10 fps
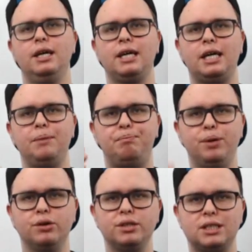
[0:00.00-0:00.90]
can
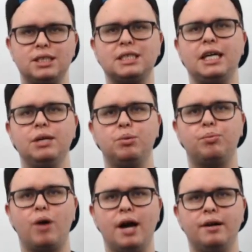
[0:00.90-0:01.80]
build a sustainable
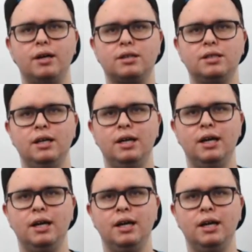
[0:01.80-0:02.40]
product.